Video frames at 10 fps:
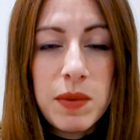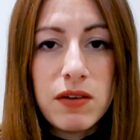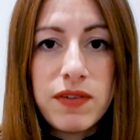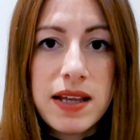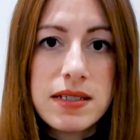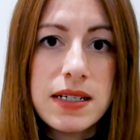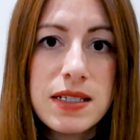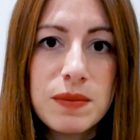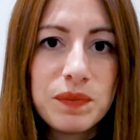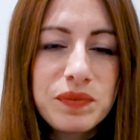
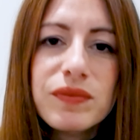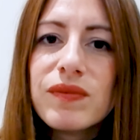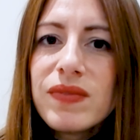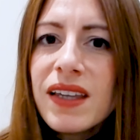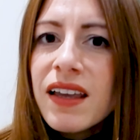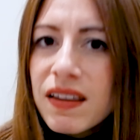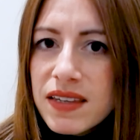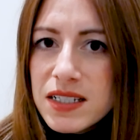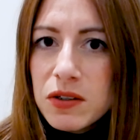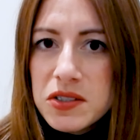investors.
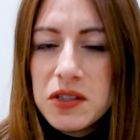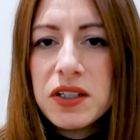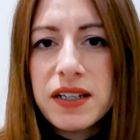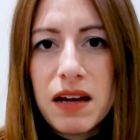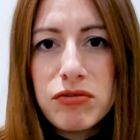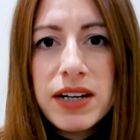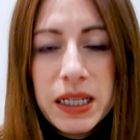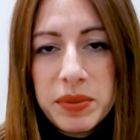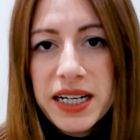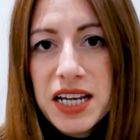This lawsuit could have
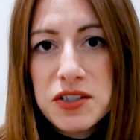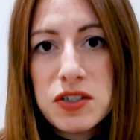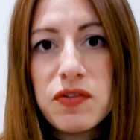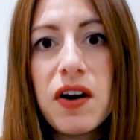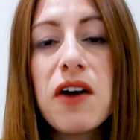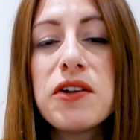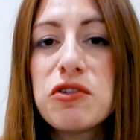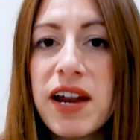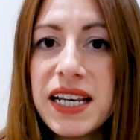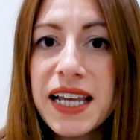real implications for other
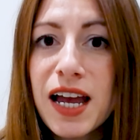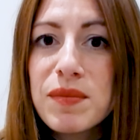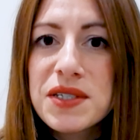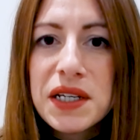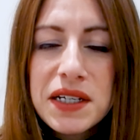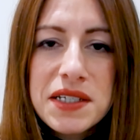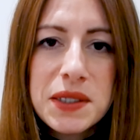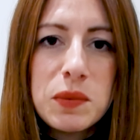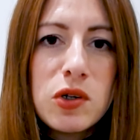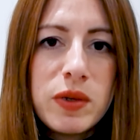trading apps,
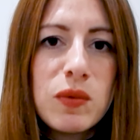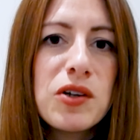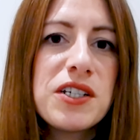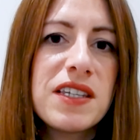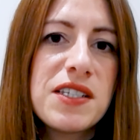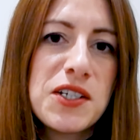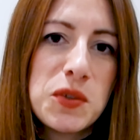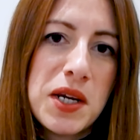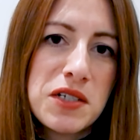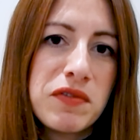so we'll be watching the
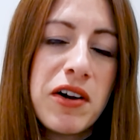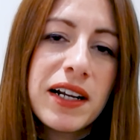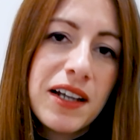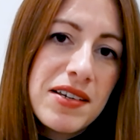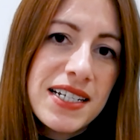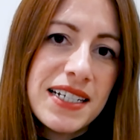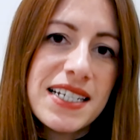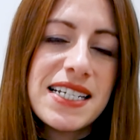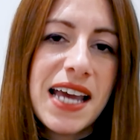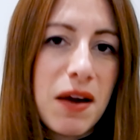situation very closely
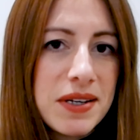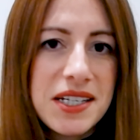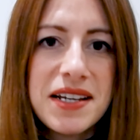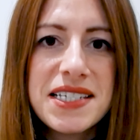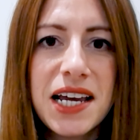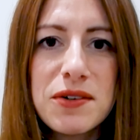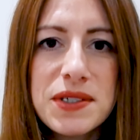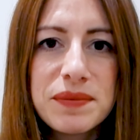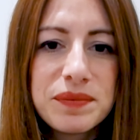to see how it turns out.